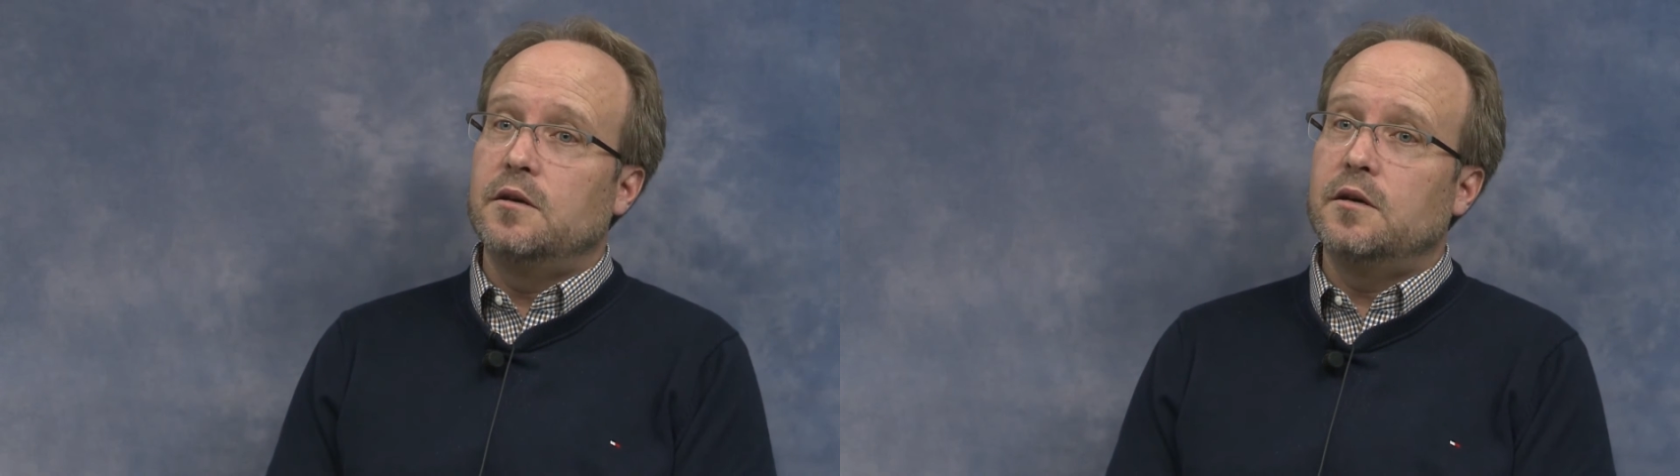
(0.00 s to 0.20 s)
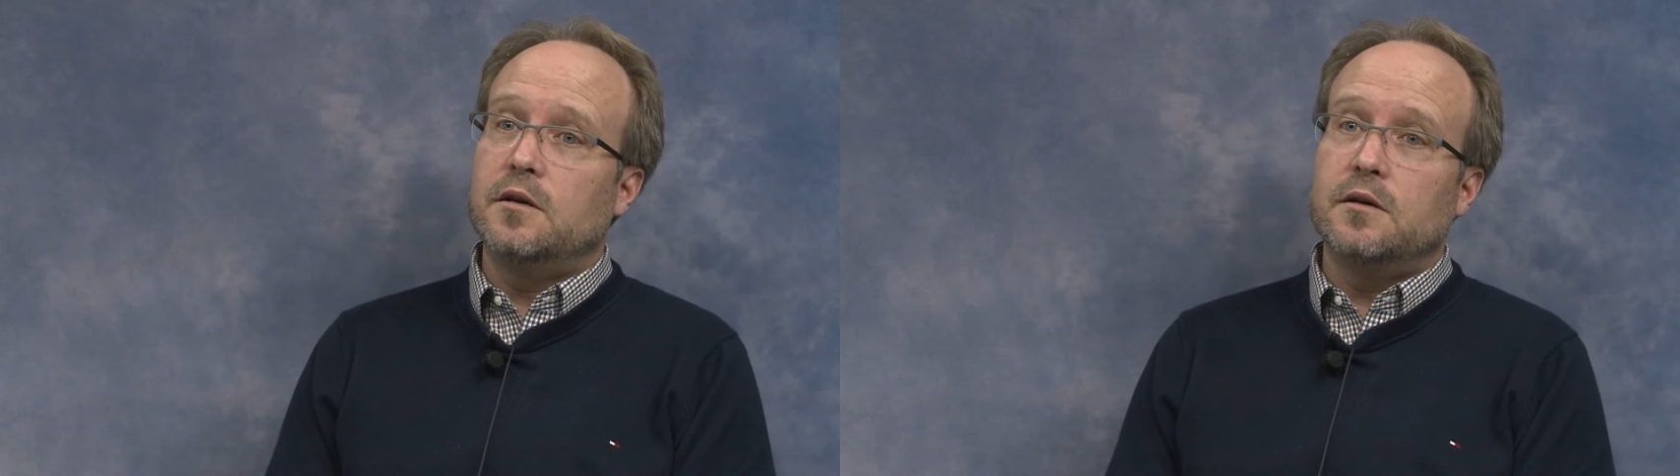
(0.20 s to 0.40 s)

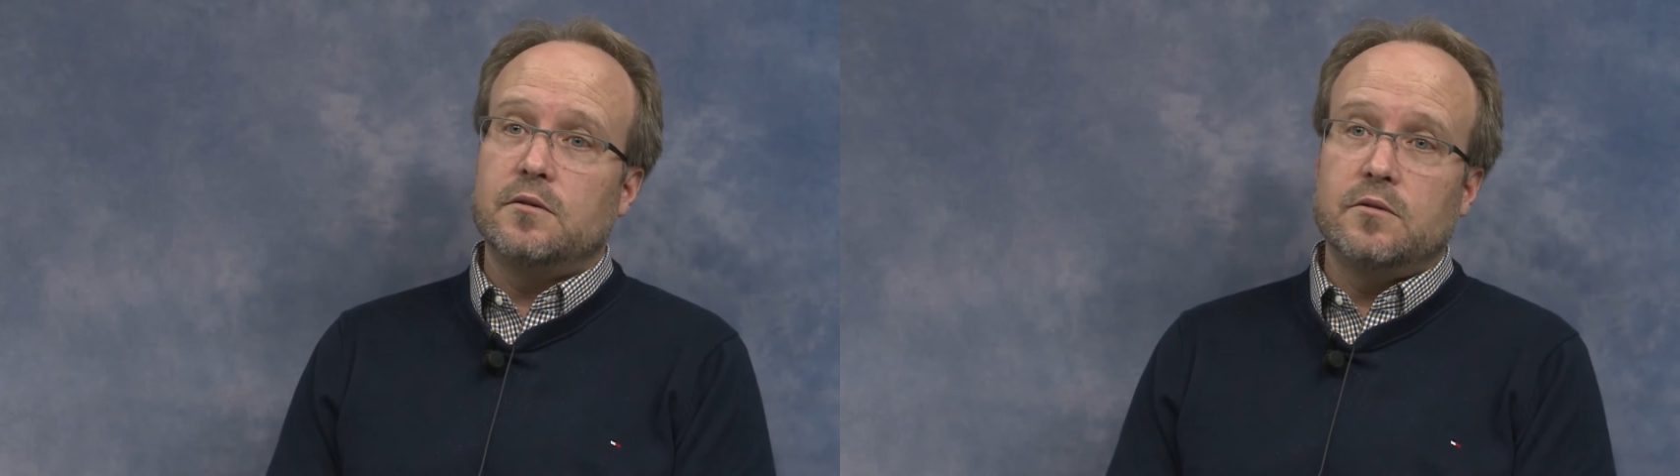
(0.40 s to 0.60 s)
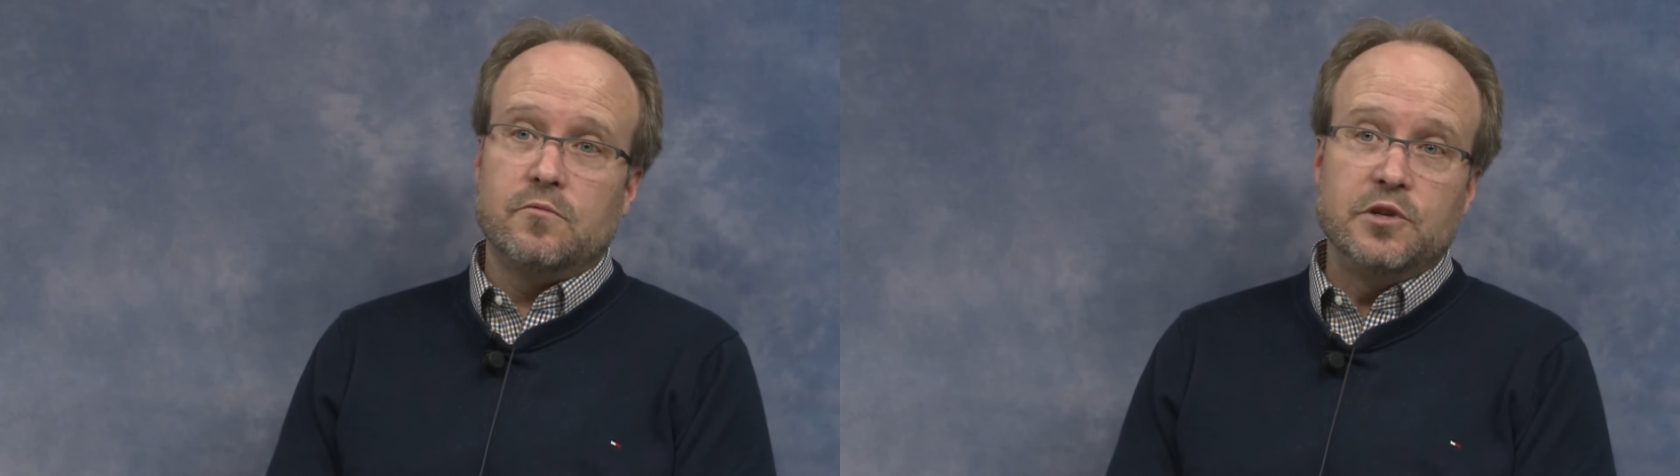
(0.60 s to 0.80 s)
Uh,
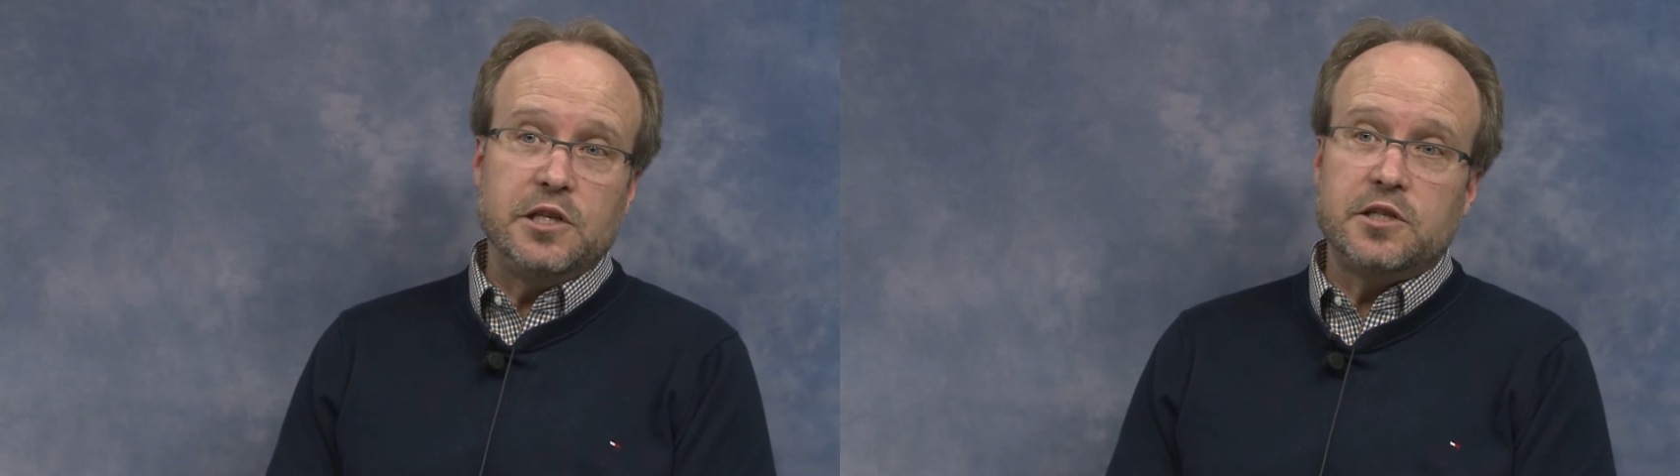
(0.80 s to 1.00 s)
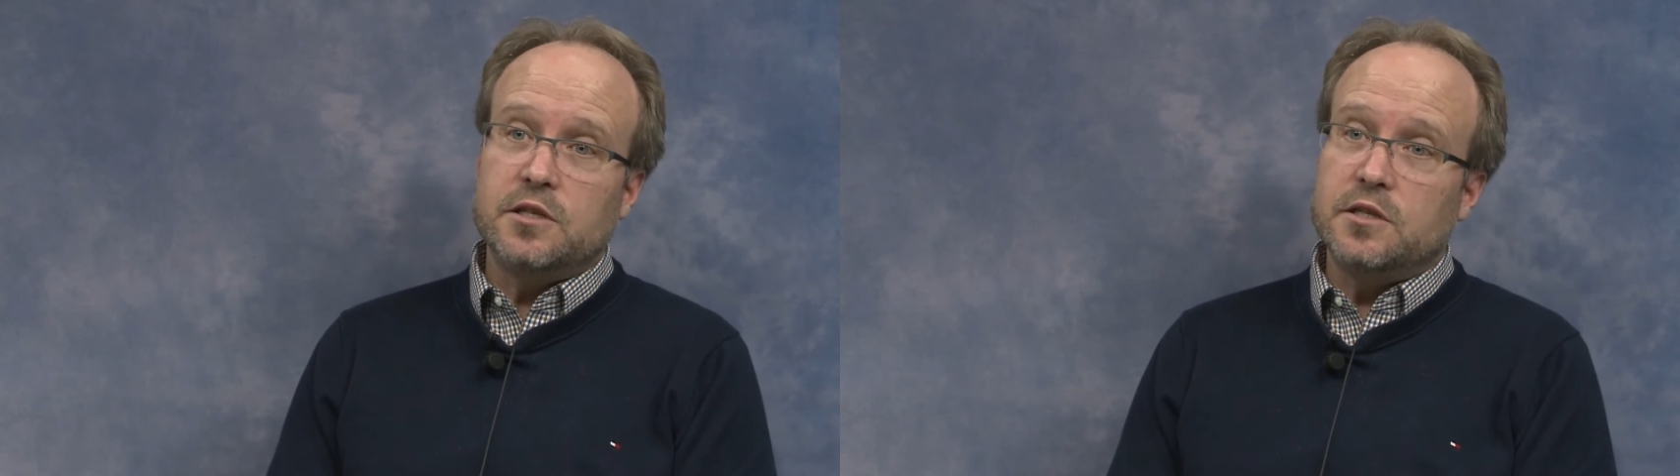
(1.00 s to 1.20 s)

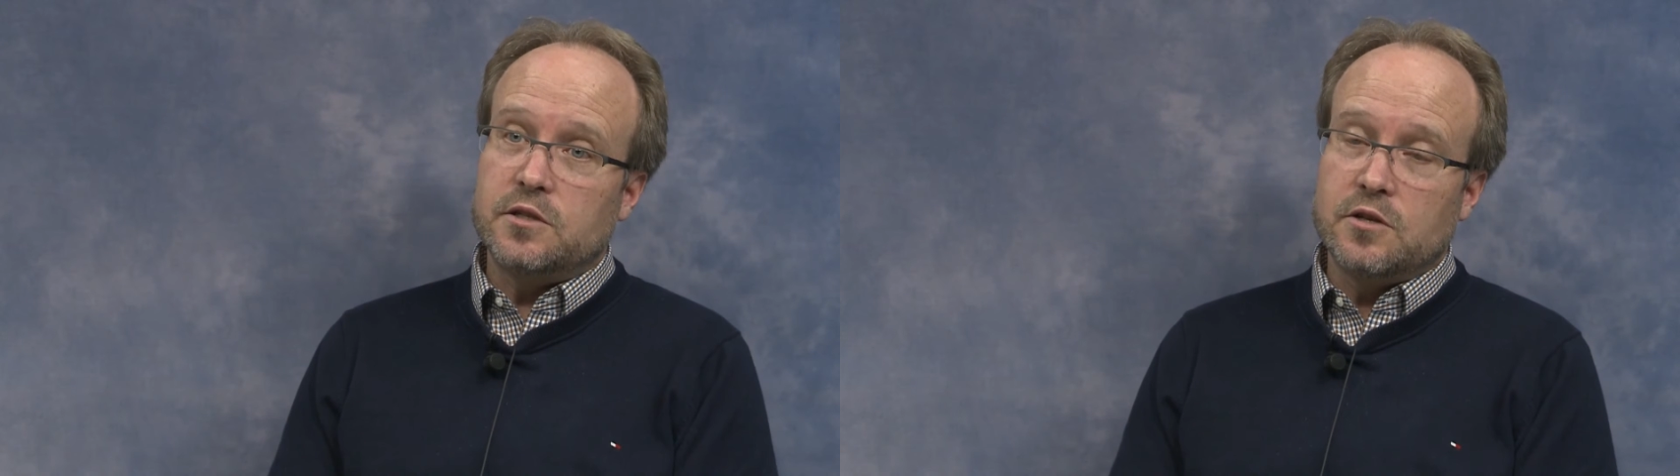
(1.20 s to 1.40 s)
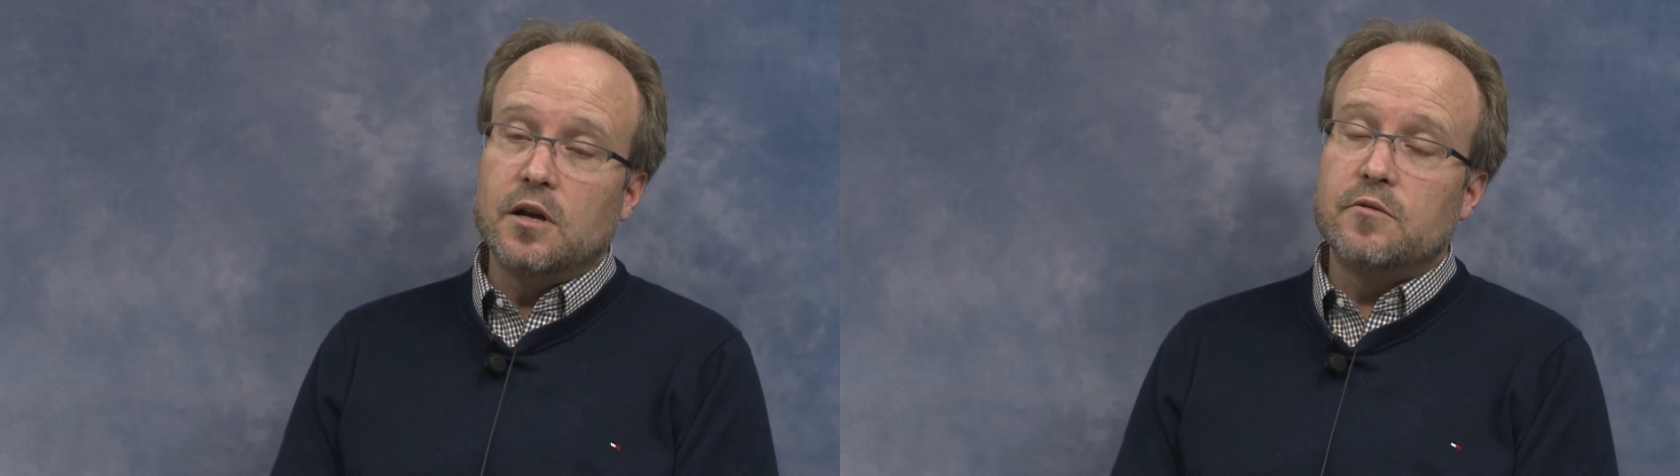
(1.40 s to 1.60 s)
resistance,
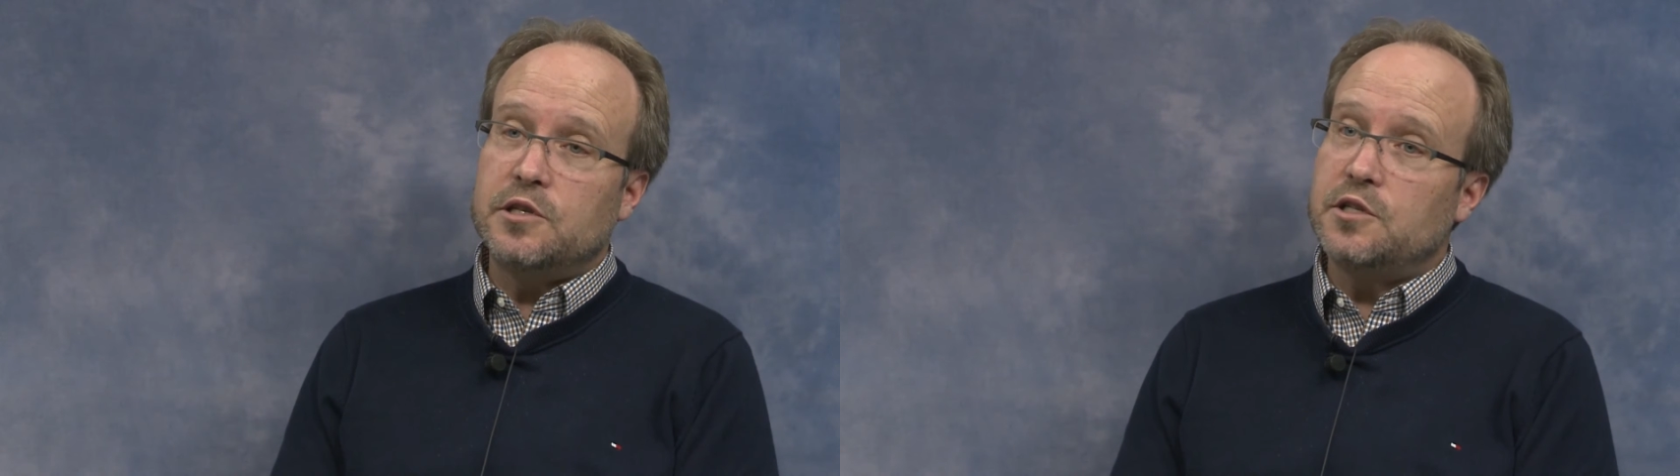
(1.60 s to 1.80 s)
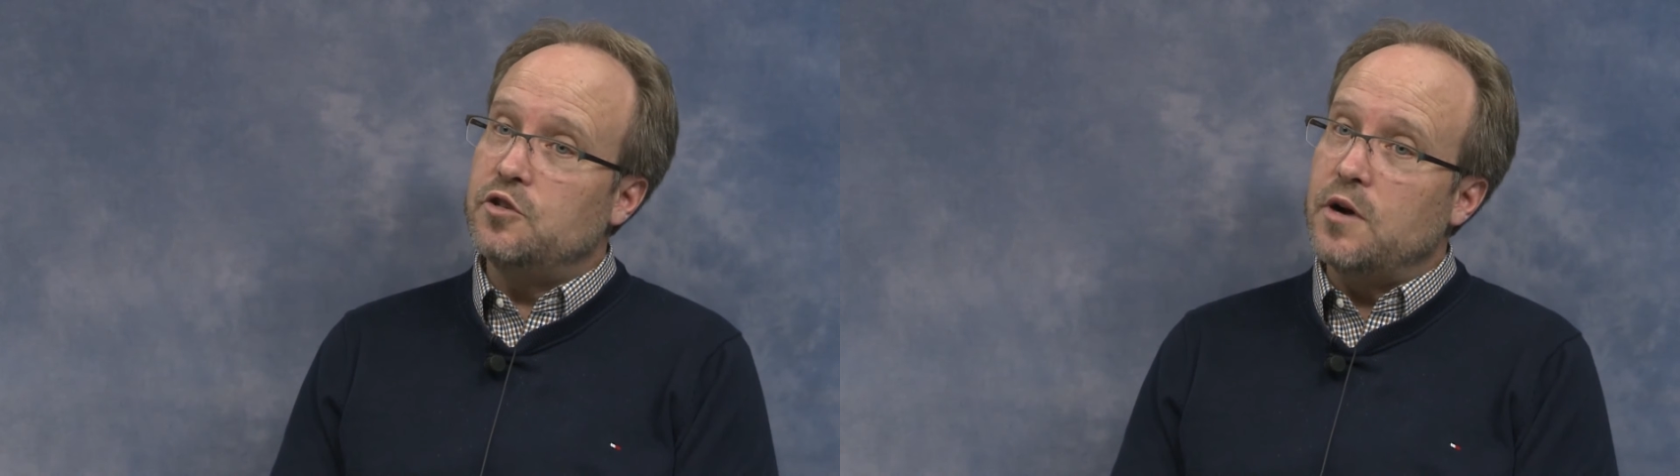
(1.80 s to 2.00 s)

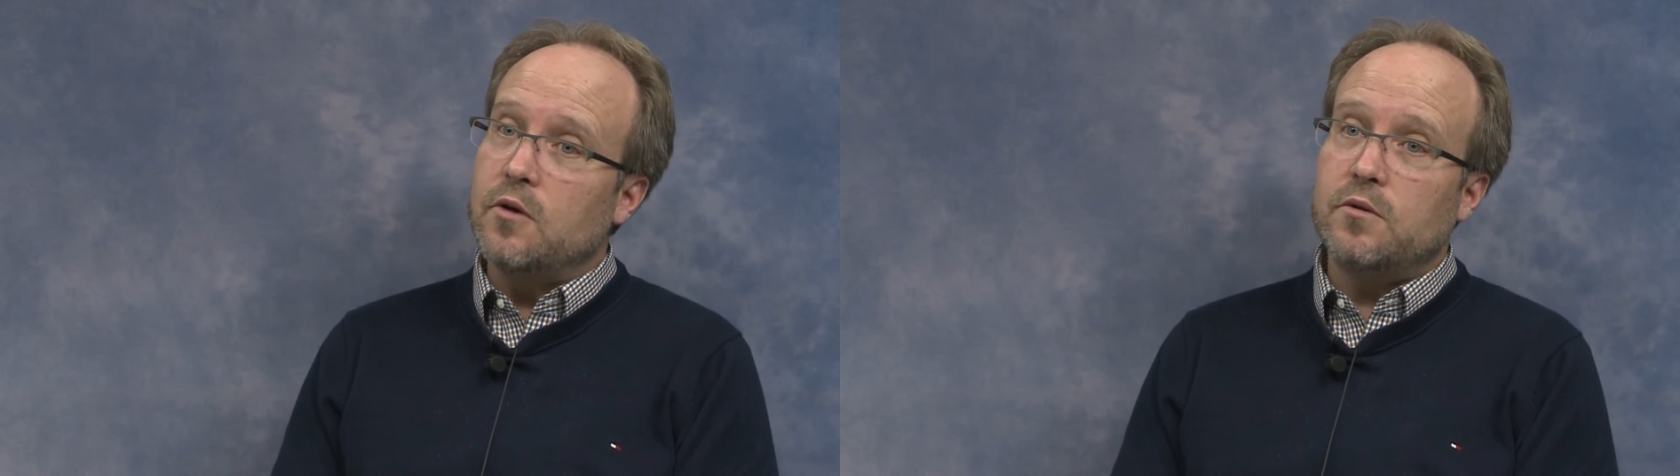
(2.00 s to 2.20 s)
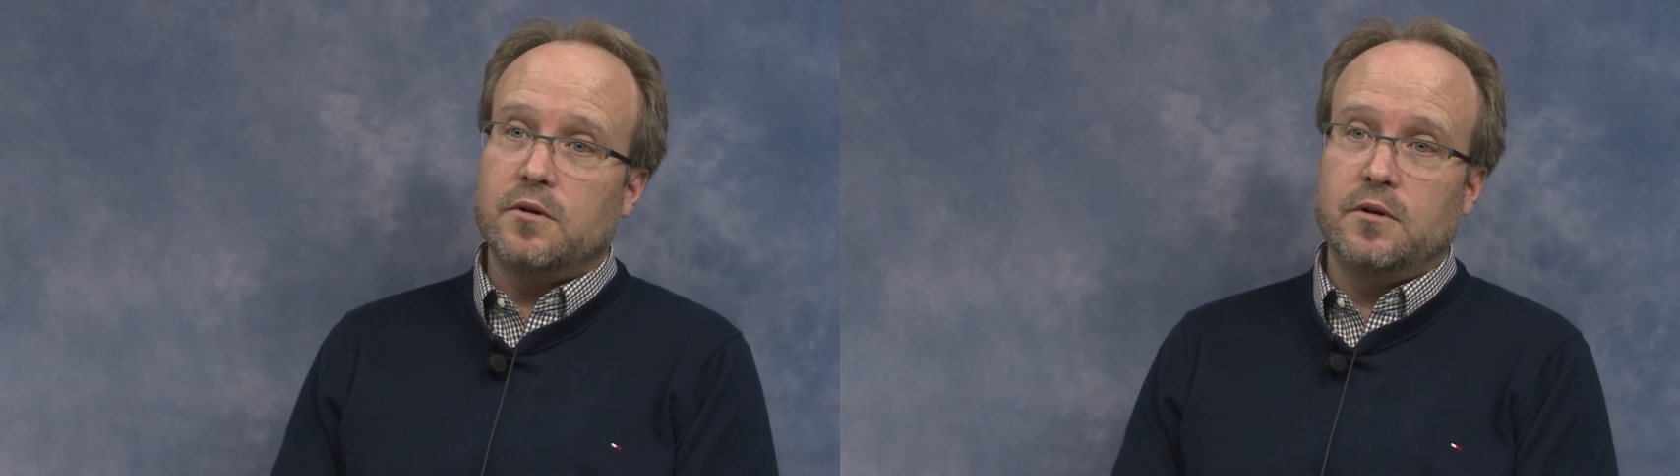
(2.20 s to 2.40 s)
tolerance to drought,